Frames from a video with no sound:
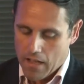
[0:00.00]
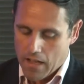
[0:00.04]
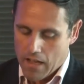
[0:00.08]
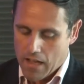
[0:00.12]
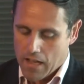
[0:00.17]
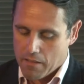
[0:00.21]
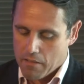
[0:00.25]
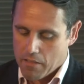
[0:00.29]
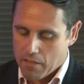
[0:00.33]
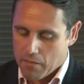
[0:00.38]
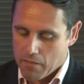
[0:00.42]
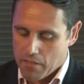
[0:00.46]

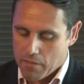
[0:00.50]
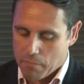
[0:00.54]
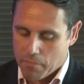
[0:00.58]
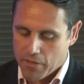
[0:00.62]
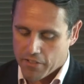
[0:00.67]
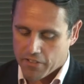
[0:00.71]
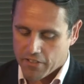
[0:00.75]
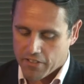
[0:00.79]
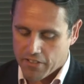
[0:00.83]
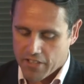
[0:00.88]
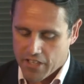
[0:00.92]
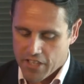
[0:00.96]
Uh, the
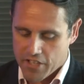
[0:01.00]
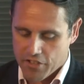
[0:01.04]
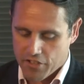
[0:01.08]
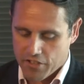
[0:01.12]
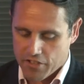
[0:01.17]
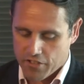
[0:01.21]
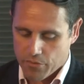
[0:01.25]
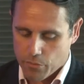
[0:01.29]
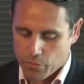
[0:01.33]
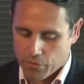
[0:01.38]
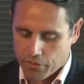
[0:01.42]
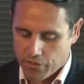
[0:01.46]

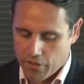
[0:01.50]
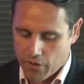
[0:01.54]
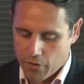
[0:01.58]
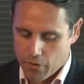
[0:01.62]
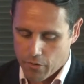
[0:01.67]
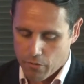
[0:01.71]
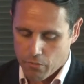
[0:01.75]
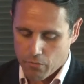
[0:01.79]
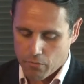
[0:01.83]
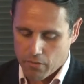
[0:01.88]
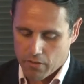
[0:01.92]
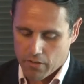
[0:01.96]
presentation is
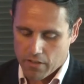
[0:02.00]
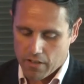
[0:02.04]
also